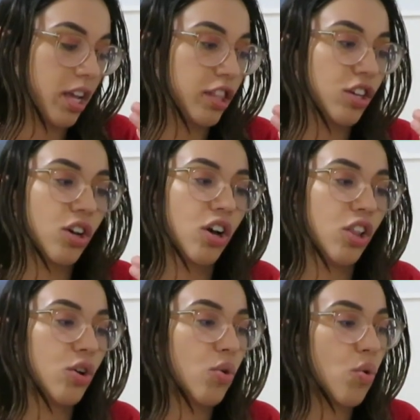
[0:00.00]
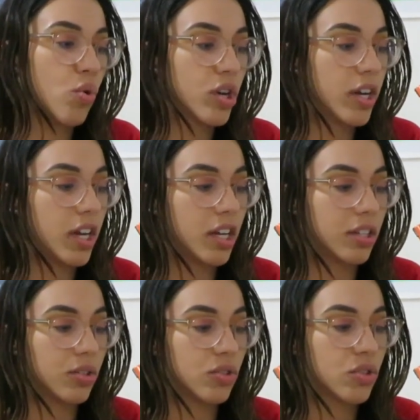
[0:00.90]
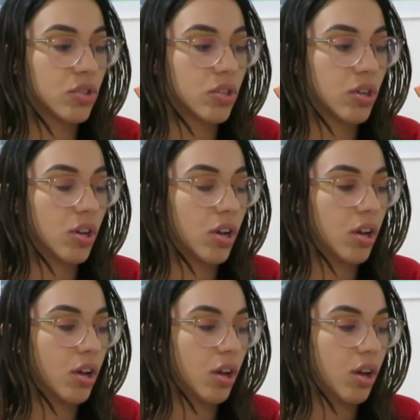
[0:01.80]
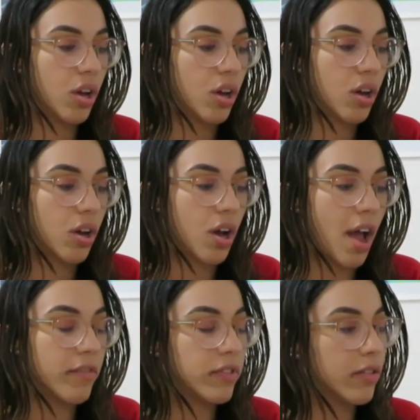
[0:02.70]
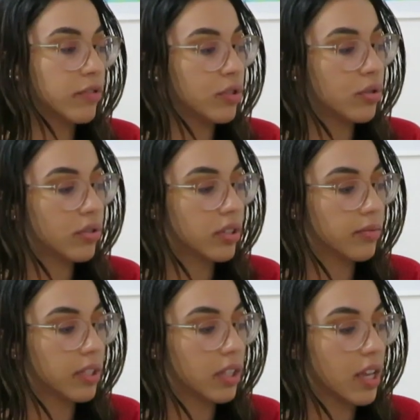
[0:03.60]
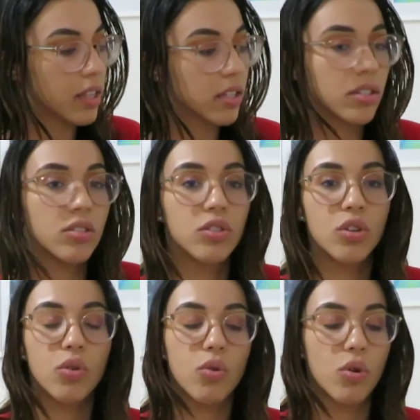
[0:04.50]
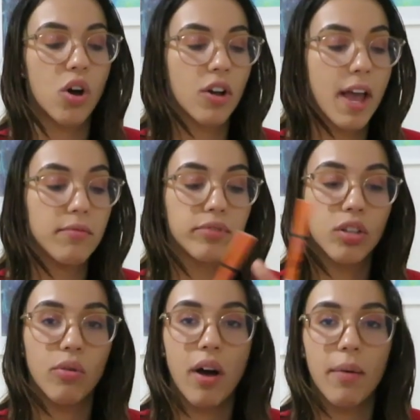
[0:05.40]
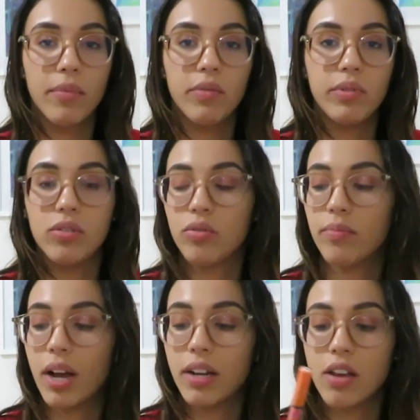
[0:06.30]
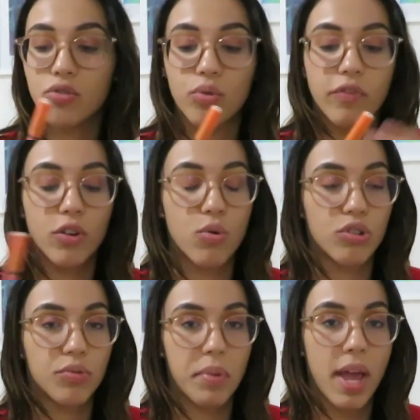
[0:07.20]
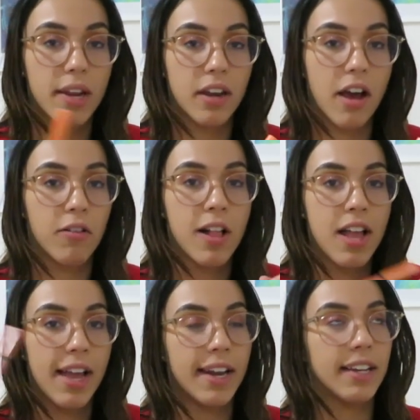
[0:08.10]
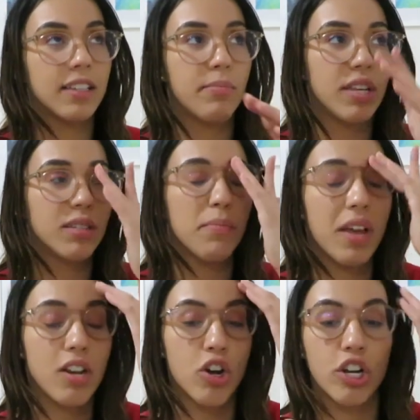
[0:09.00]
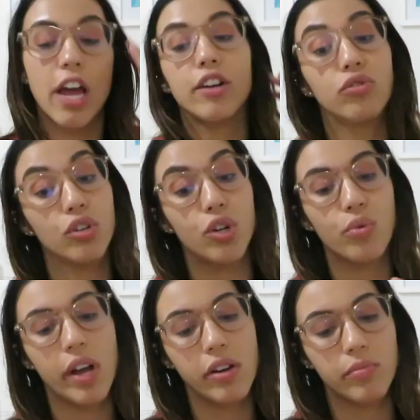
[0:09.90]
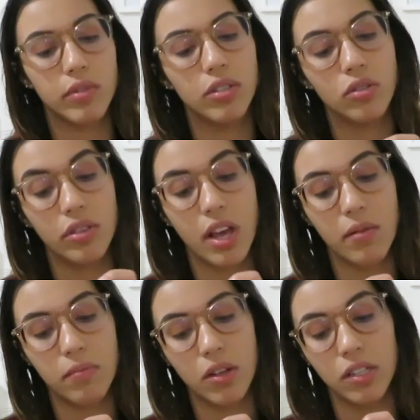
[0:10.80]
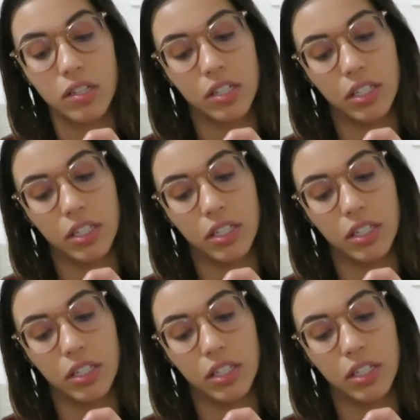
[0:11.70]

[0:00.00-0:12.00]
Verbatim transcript: in the color orange I've never used something like this. This is so cool. Okay, so I'm going to be doing my nails with an orange pen now. And I can make some pen art. I don't know how I'm going to do that, but